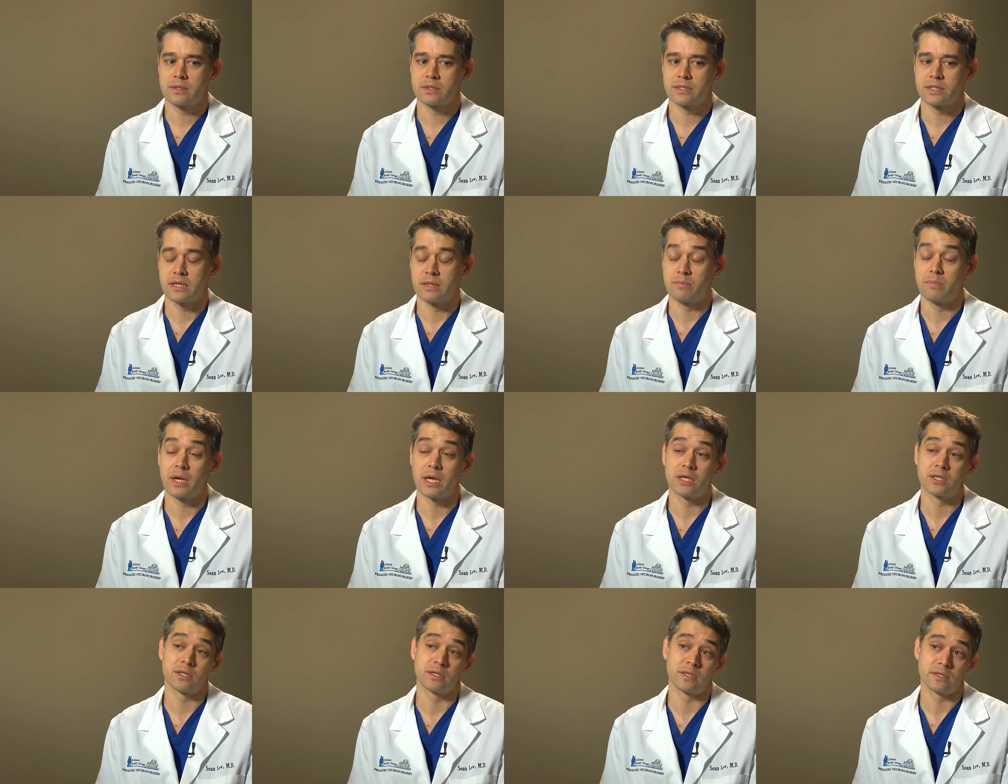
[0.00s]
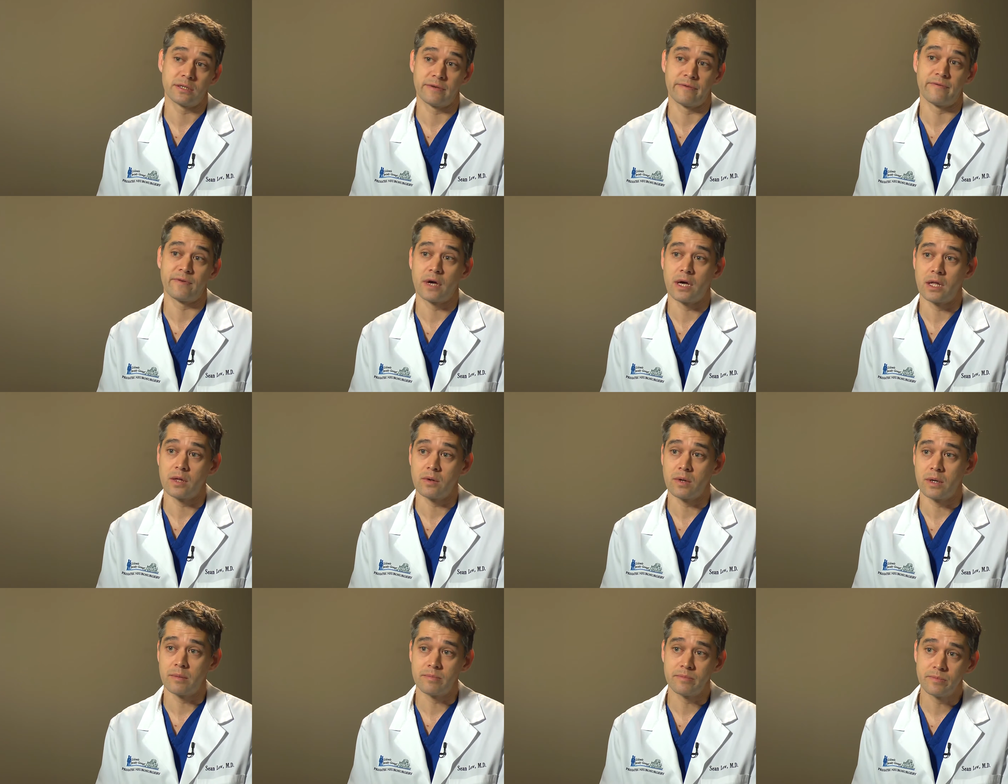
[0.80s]
seeing patients in
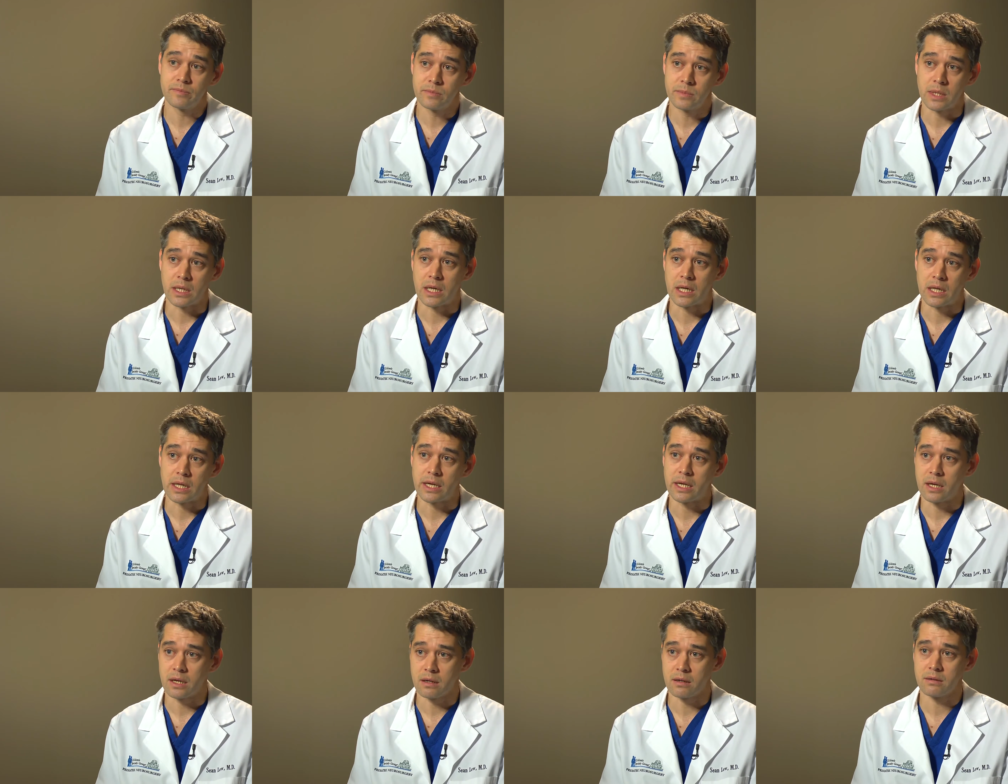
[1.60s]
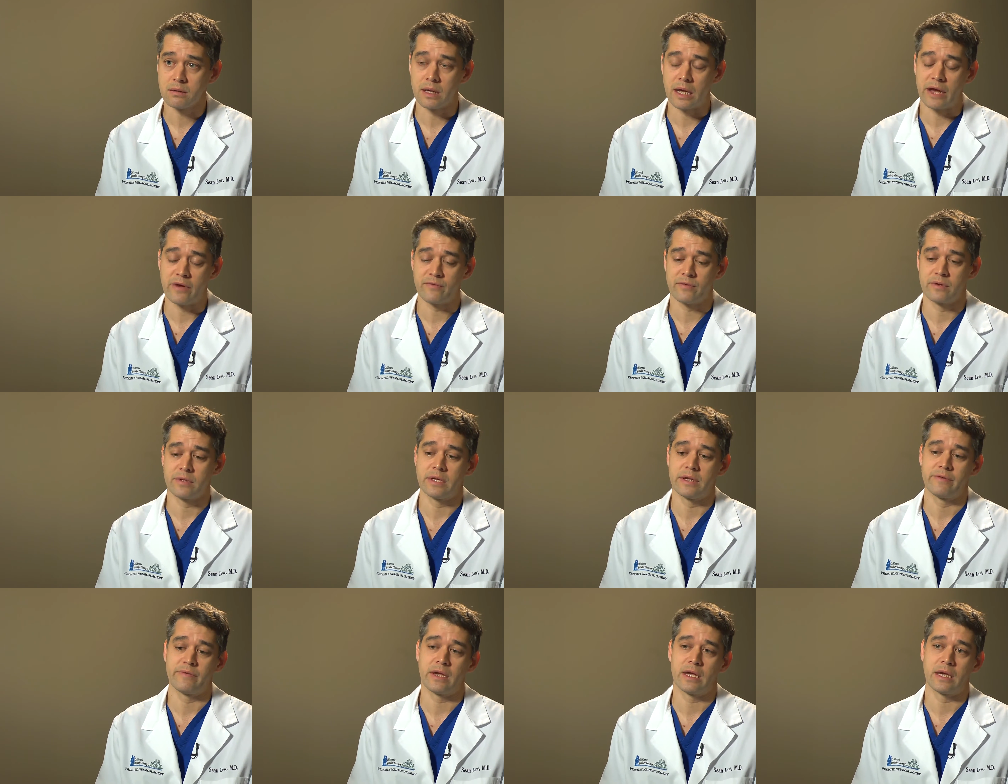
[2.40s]
follow-up in clinic after
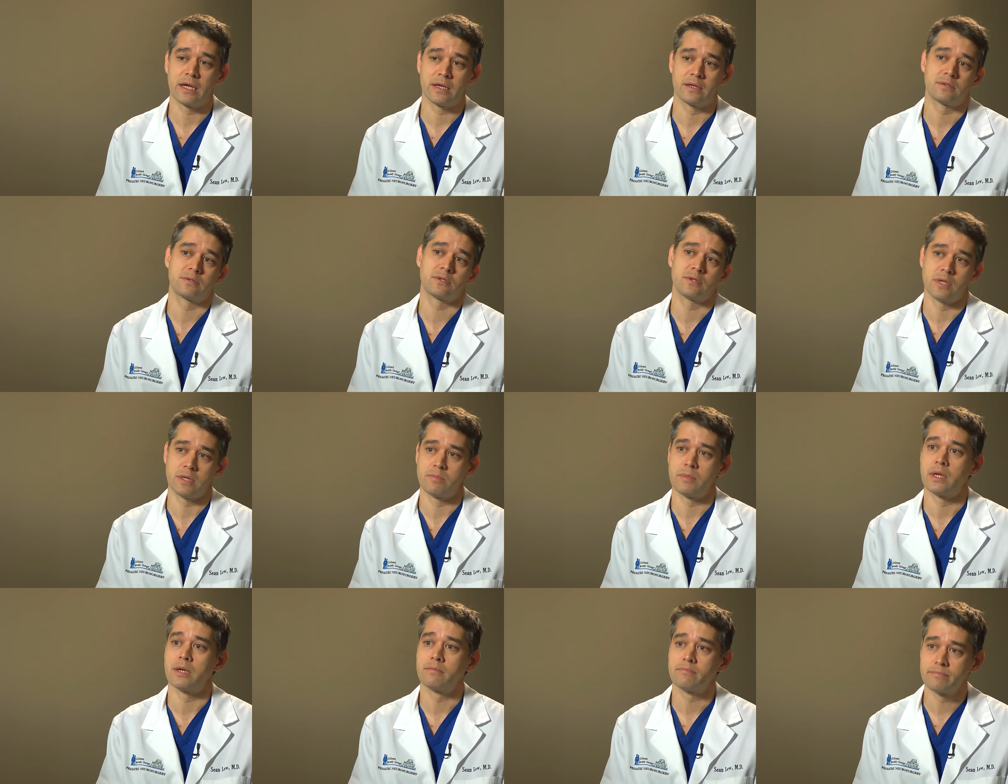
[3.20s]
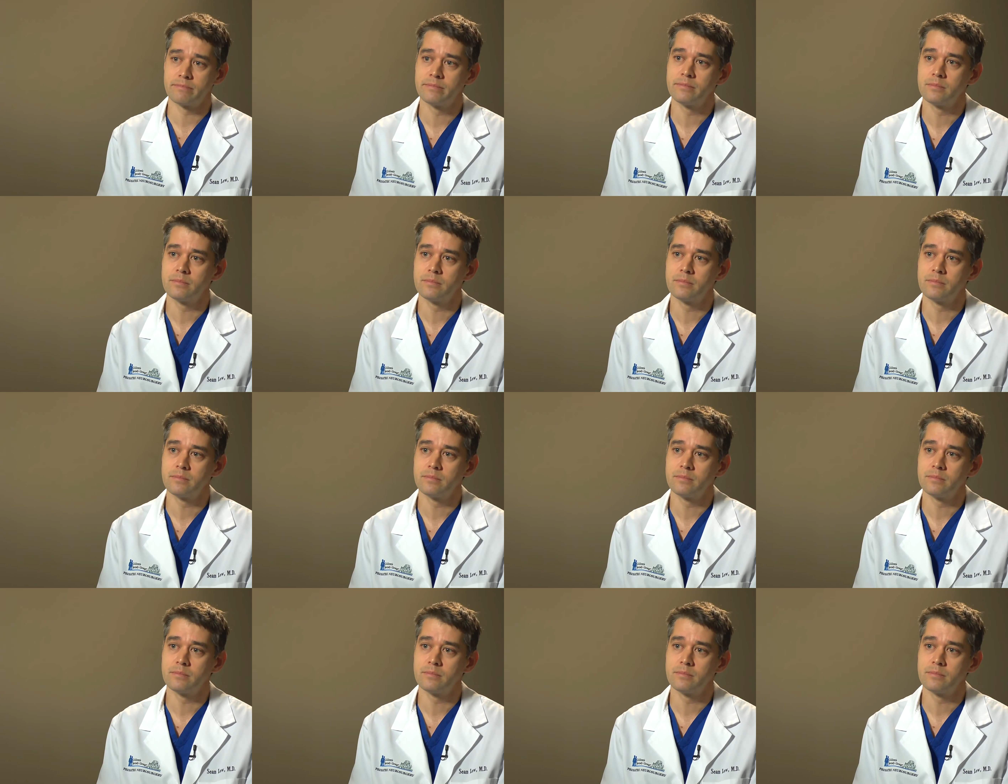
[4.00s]
they've had treatment